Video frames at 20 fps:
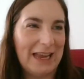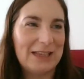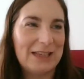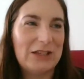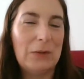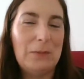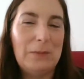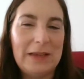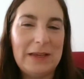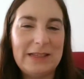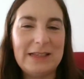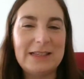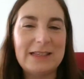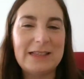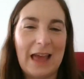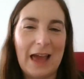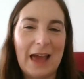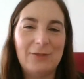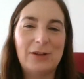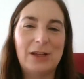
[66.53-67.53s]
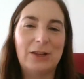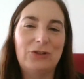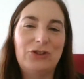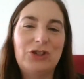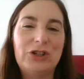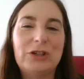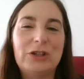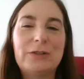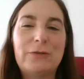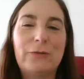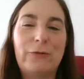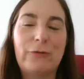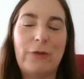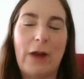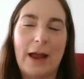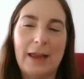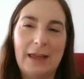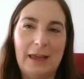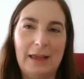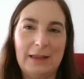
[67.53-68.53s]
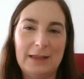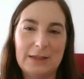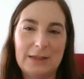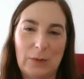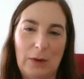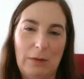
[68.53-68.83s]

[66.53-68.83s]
So Mrs. Cowgill chose Frankie this